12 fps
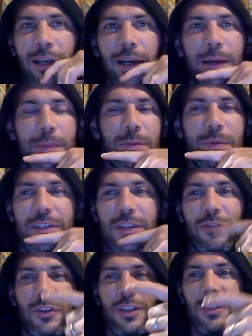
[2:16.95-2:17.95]
It's a bit
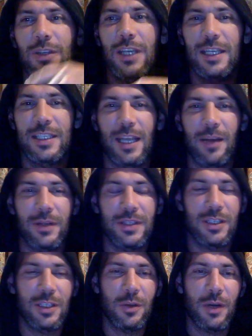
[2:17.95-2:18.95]
different in the UK to how it is
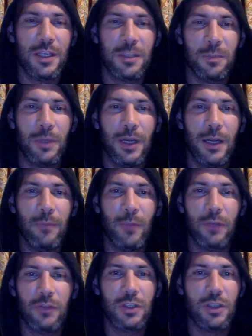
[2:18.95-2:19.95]
in the US, but
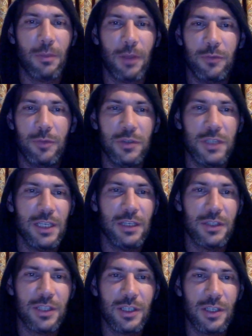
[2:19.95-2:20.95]
I've just come back from New
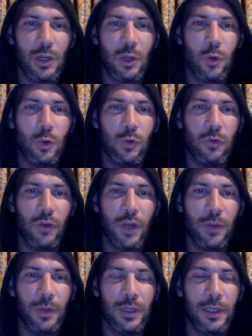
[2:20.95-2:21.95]
Zealand, so that's a long haul
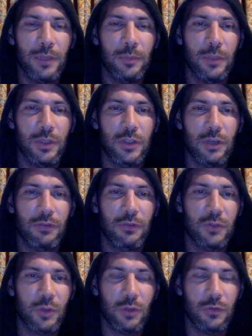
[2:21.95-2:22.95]
flight where you're traveling
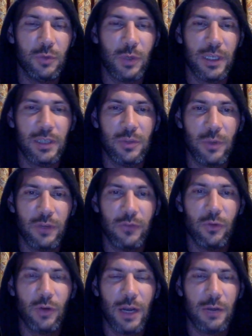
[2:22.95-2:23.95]
for sort of 20,
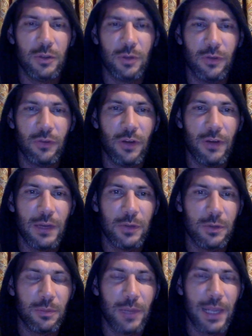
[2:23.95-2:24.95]
24 hours, 25
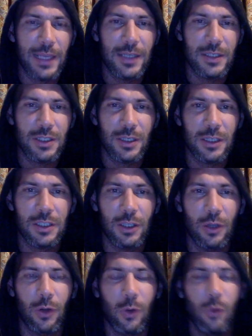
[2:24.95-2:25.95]
hours on planes, so that's a
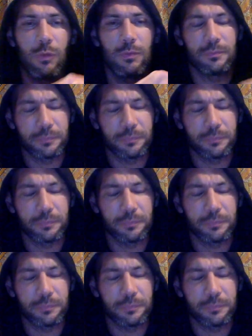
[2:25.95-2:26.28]
long haul.